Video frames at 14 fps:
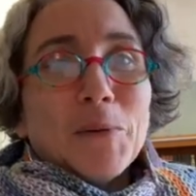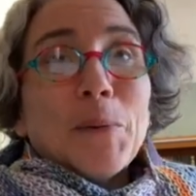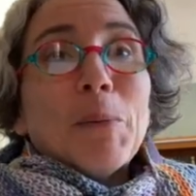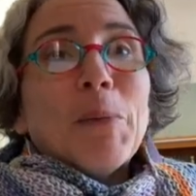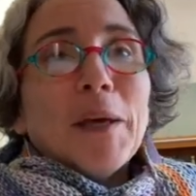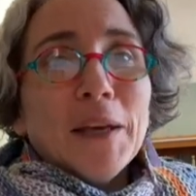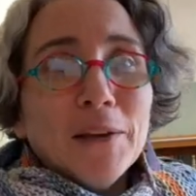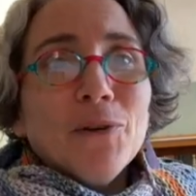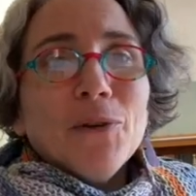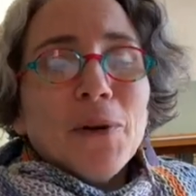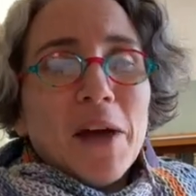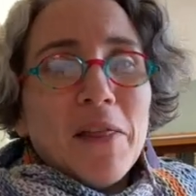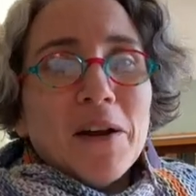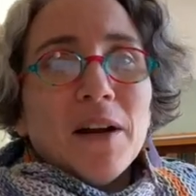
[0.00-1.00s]
And we begin
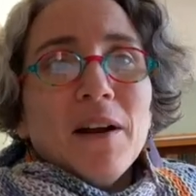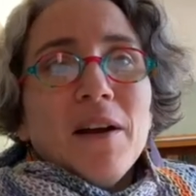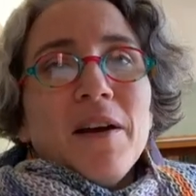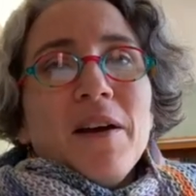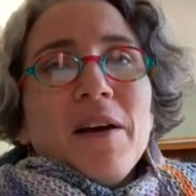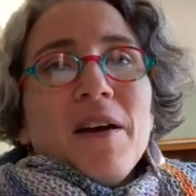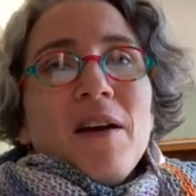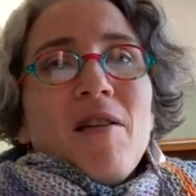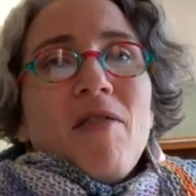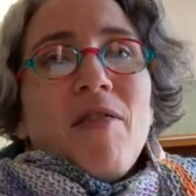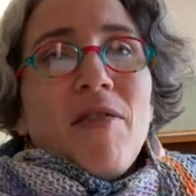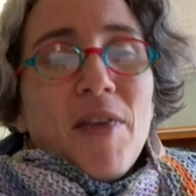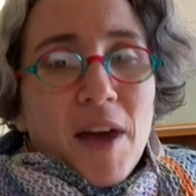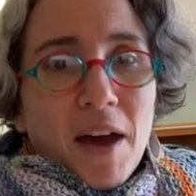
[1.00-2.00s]
together
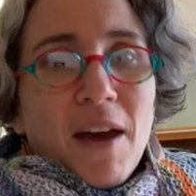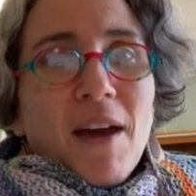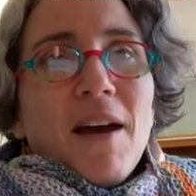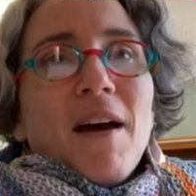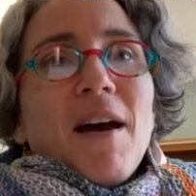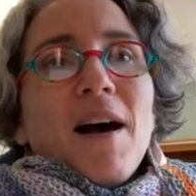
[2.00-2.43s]
the